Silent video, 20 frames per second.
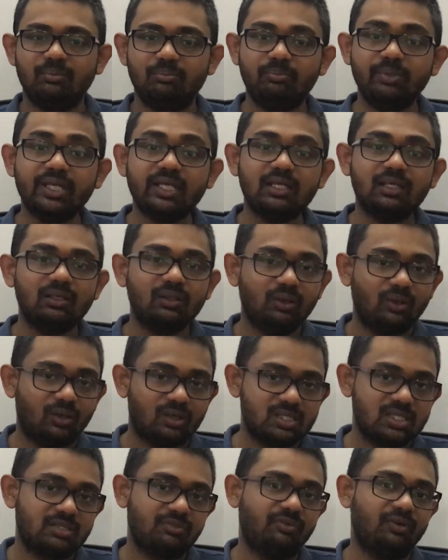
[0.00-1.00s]
big
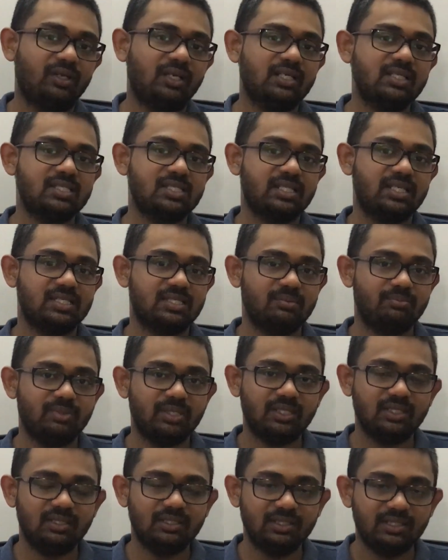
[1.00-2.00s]
loss for us. There is a
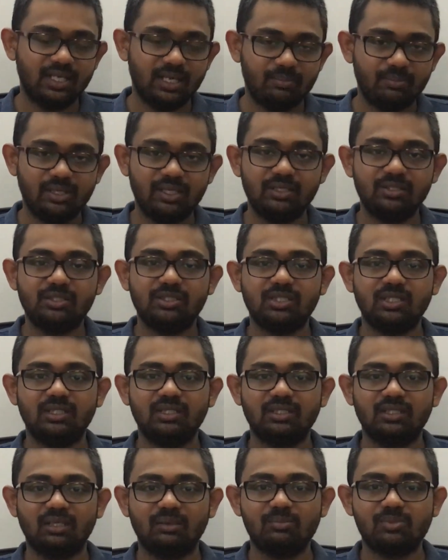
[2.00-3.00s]
big damage
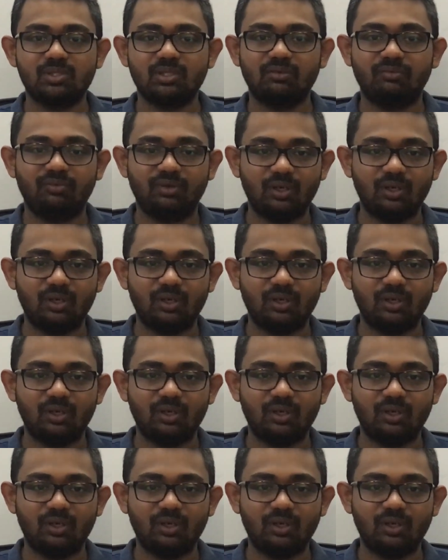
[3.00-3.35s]
in terms of